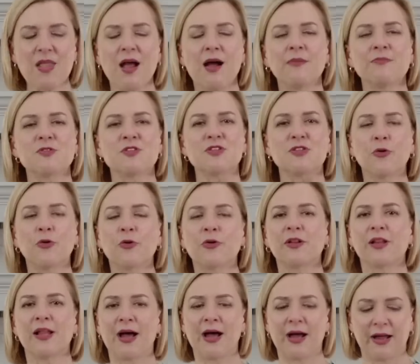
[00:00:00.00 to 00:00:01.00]
I'm so
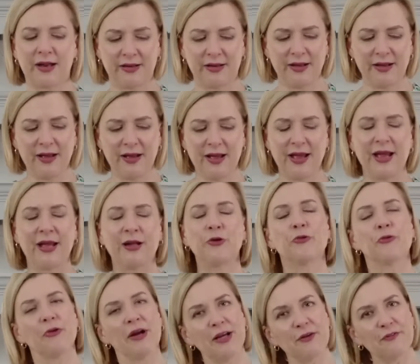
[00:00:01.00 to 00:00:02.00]
glad and
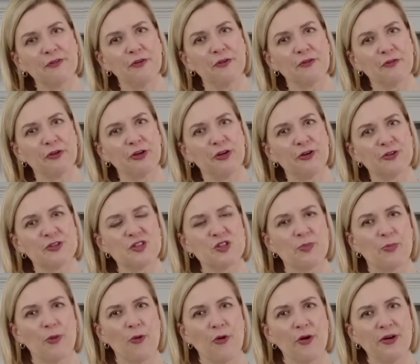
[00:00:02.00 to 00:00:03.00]
grateful for your
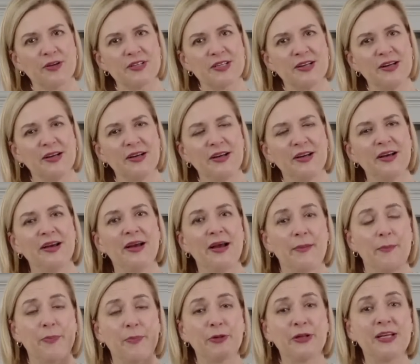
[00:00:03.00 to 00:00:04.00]
support.
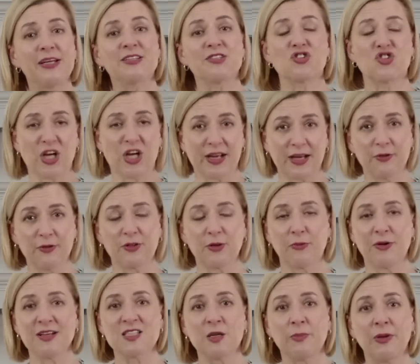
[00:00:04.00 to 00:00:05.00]
Please check out the
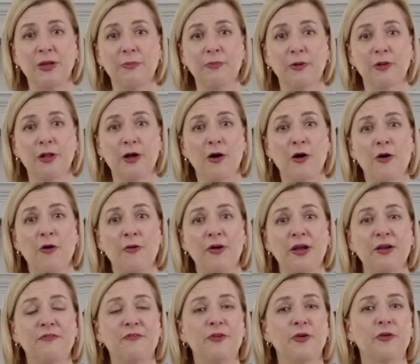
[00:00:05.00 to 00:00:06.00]
recipe below.
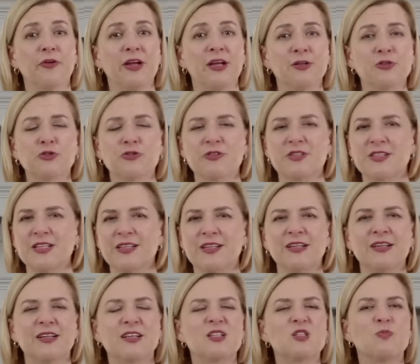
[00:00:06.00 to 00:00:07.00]
If you're interested
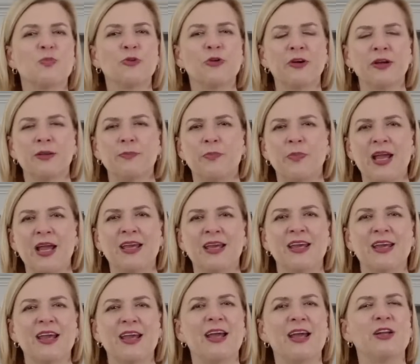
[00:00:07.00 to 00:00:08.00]
in exploring
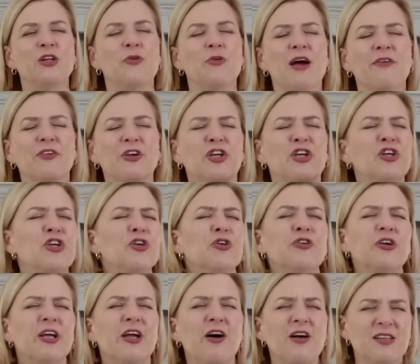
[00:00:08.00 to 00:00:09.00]
baking and you have a
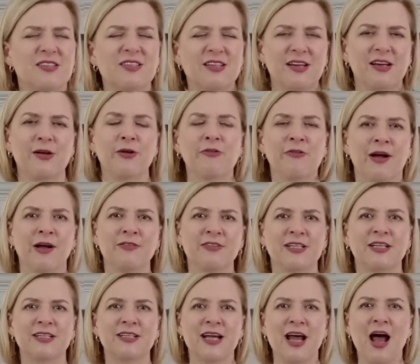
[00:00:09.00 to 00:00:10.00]
curiosity around
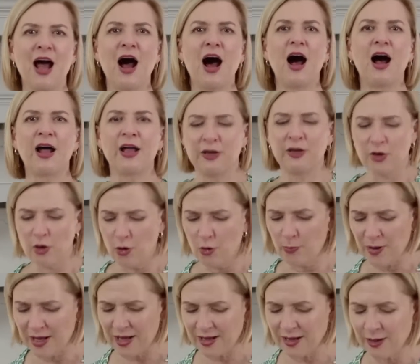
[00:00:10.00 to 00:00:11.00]
it, I know
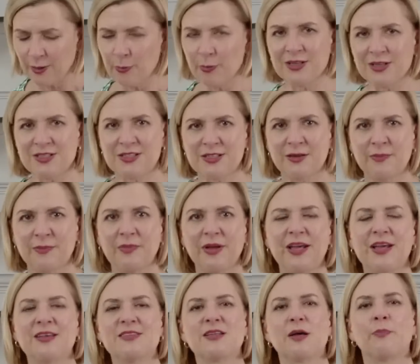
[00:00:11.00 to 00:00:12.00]
Baking Wisdom
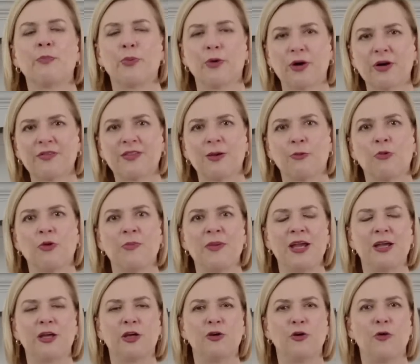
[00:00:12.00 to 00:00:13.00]
is a book that will
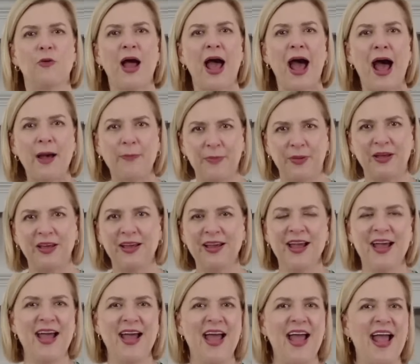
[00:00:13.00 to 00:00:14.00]
make you happy
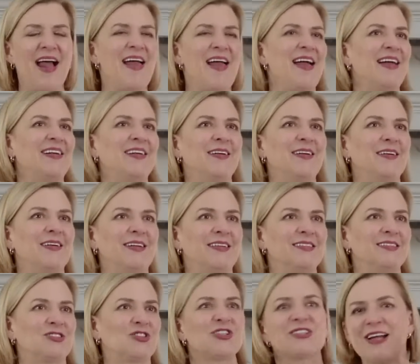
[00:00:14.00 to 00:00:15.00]
and
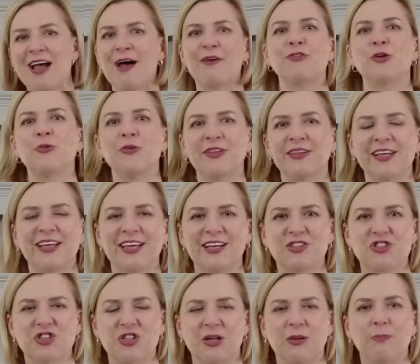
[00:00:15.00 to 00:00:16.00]
just have you in the
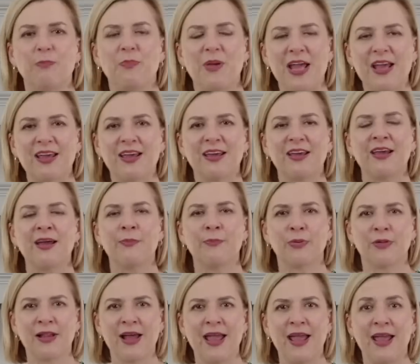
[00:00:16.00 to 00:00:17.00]
kitchen, baking and
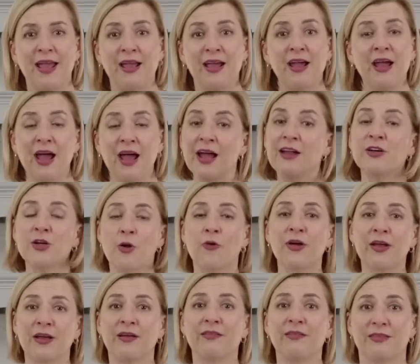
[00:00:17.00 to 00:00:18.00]
playing and
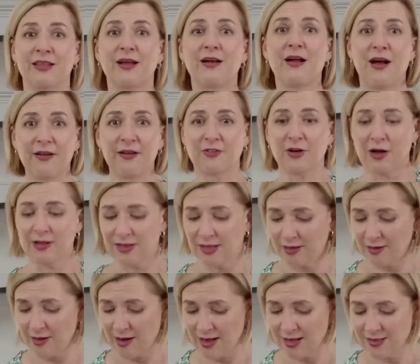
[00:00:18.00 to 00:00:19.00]
knowing that I've got the
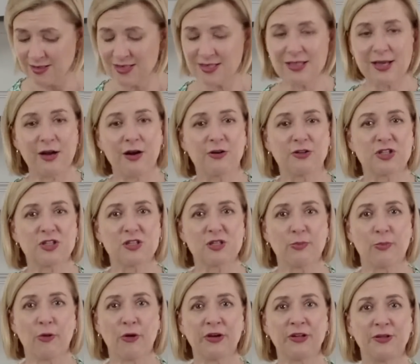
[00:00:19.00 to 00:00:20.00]
guidance there to
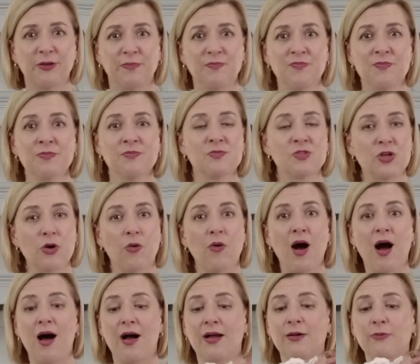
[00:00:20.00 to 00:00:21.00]
support you. So
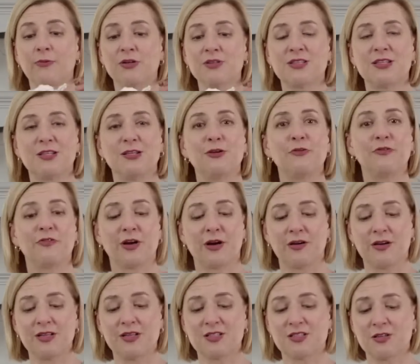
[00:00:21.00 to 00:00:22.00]
I will see you
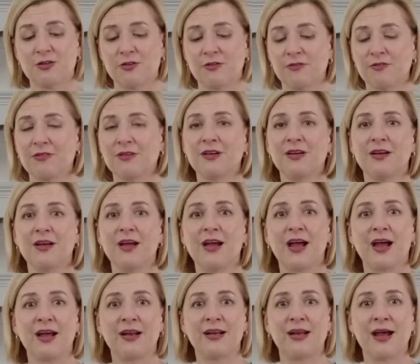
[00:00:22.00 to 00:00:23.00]
very soon.
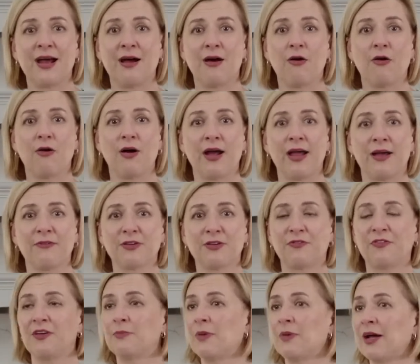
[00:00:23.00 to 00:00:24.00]
And now I have to
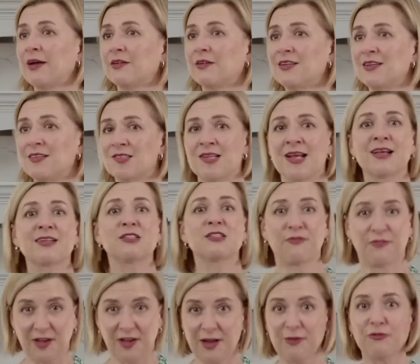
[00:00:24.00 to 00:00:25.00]
feed Michael his next
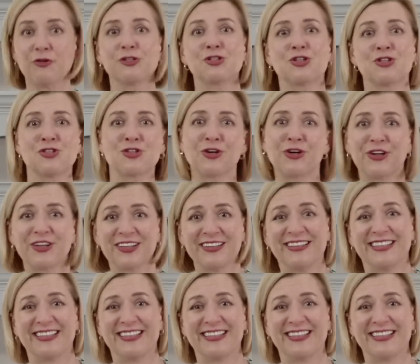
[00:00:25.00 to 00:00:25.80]
favorite dessert.